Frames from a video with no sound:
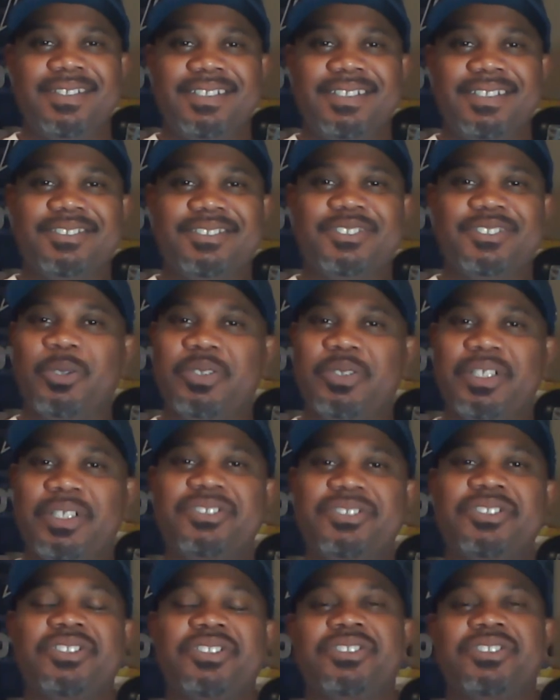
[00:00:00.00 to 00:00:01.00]
So this
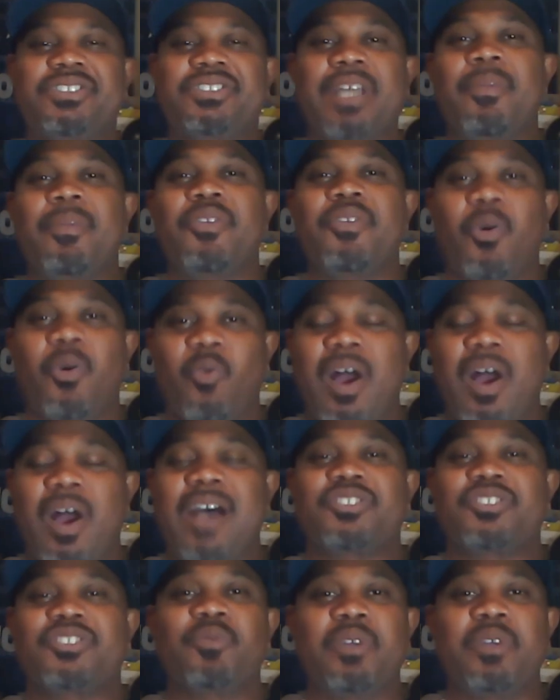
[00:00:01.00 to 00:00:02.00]
is just some of the
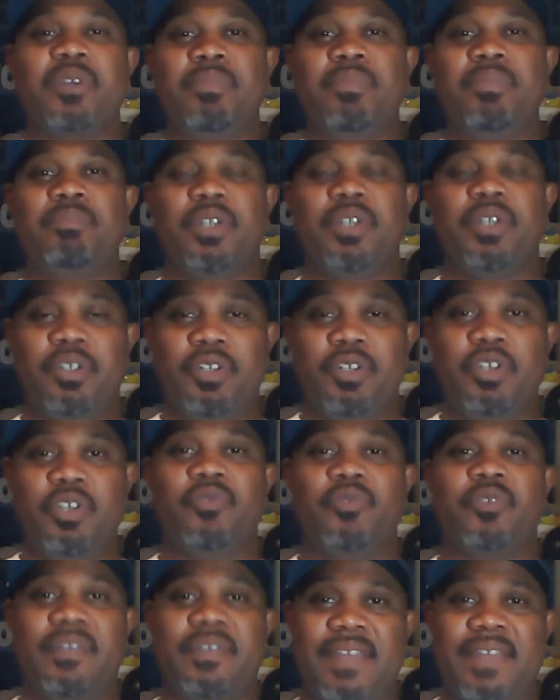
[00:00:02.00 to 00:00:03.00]
roster
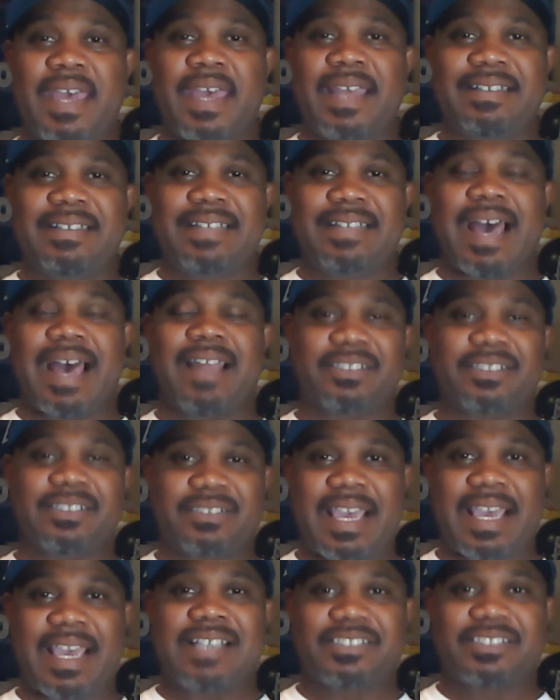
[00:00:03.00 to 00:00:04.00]
maneuvering that Dallas
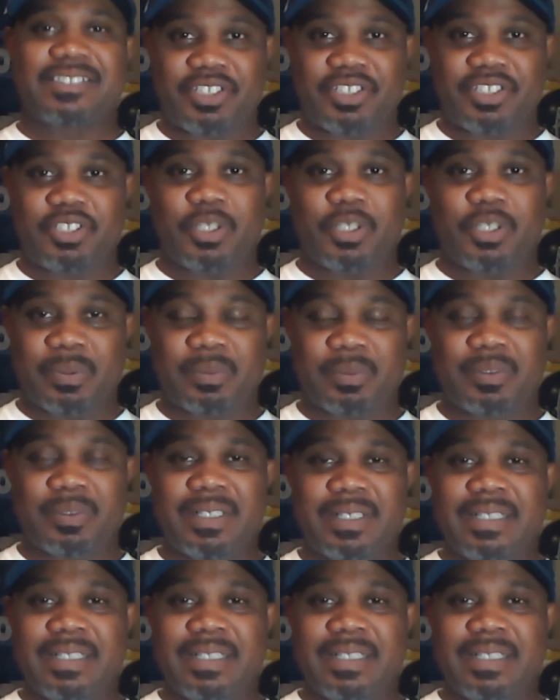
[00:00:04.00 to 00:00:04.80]
has to do.